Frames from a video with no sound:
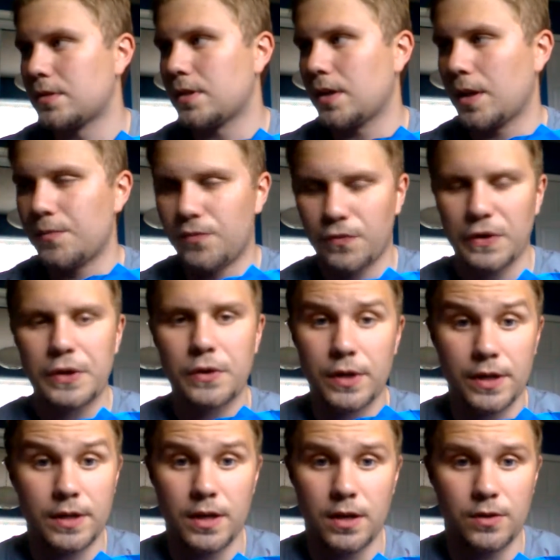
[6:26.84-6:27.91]
I'm figuring
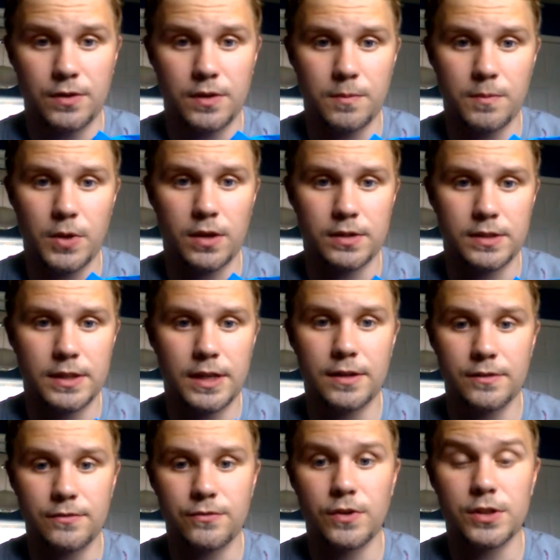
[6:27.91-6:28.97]
it out and I'm not
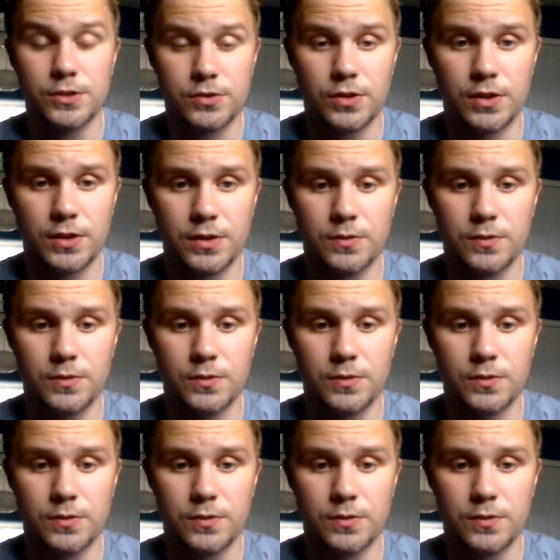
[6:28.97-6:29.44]
getting frustrated,